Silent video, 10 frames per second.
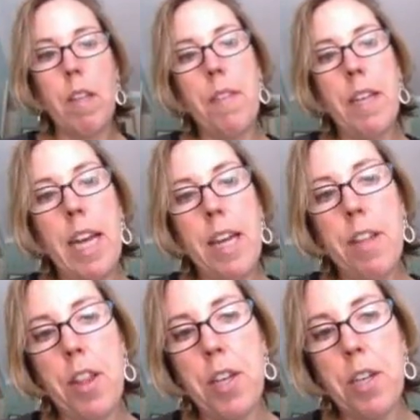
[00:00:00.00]

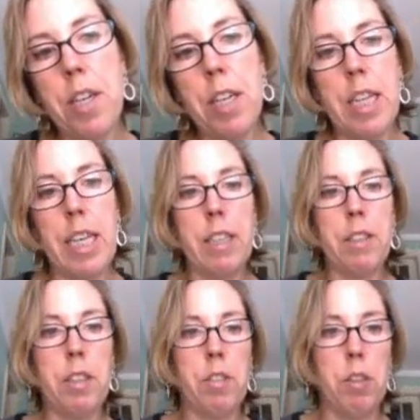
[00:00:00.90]
The third thing
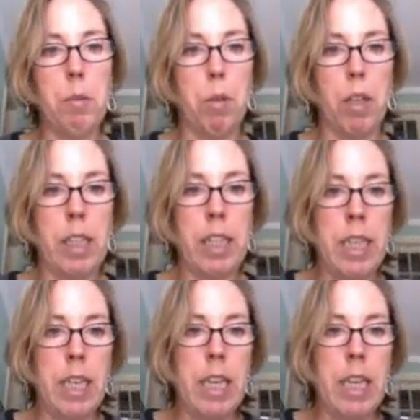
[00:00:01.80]
is your group work.